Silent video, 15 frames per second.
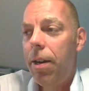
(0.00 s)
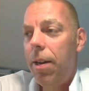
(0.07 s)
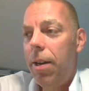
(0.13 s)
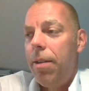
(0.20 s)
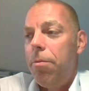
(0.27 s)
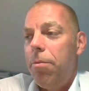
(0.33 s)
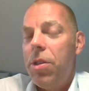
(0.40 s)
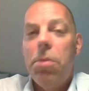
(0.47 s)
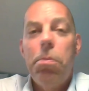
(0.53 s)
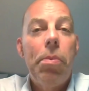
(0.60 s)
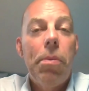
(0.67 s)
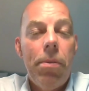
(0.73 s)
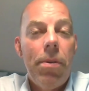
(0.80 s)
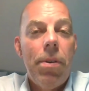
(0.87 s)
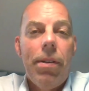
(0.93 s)
wasn't,
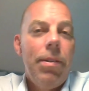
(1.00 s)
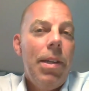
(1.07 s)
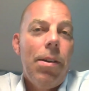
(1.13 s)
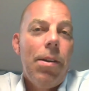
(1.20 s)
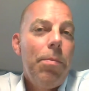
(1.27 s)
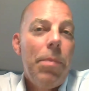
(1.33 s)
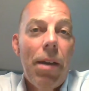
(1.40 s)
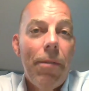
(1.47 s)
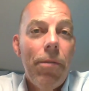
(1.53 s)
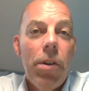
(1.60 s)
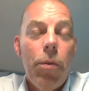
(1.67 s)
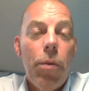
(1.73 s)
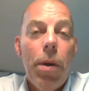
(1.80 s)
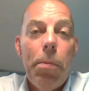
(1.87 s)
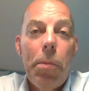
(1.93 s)
you know, I'm not very
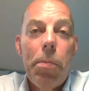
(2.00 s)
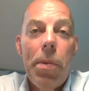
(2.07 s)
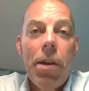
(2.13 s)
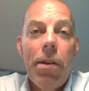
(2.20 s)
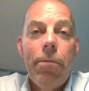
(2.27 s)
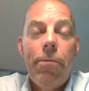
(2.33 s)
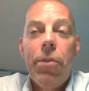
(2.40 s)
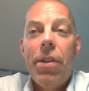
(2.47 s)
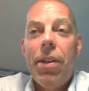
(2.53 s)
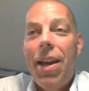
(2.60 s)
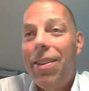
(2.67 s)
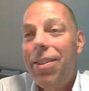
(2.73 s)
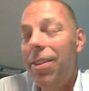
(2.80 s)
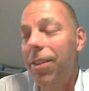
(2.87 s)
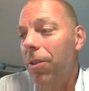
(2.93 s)
well prepared for the
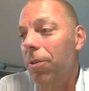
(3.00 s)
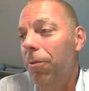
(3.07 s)
ethical,